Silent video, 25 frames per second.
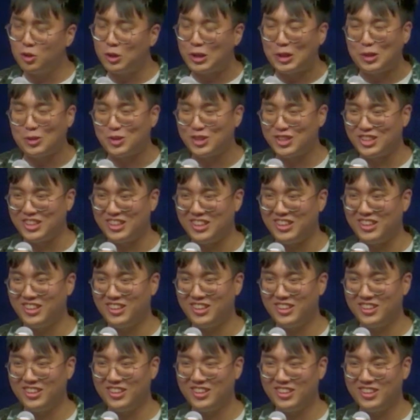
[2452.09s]
you see?
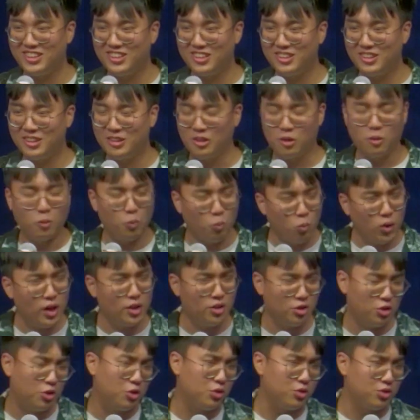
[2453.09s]
What
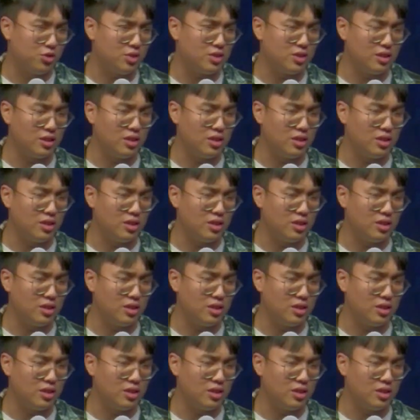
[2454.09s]
do you see?